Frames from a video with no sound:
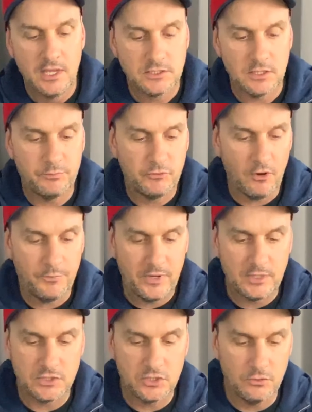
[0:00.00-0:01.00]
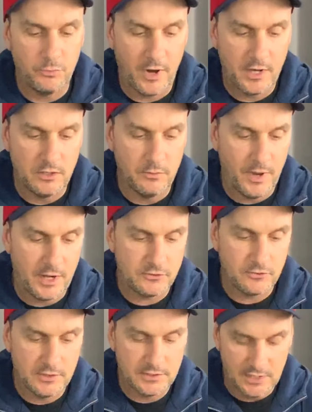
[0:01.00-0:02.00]
So drop in two brand new
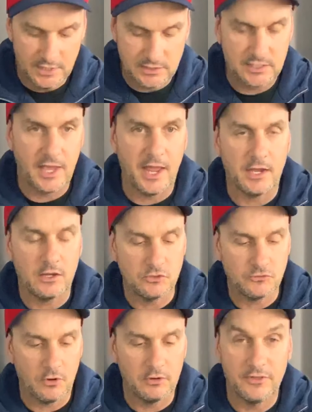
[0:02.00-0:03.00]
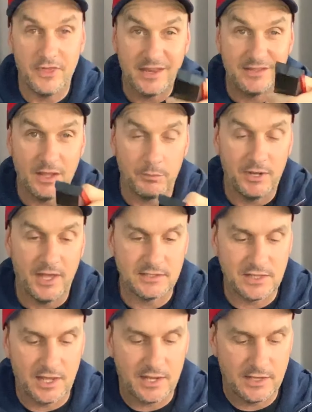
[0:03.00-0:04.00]
batteries into the hand controller. They're
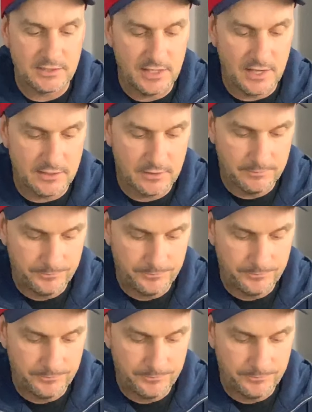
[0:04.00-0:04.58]
AA's, like I said.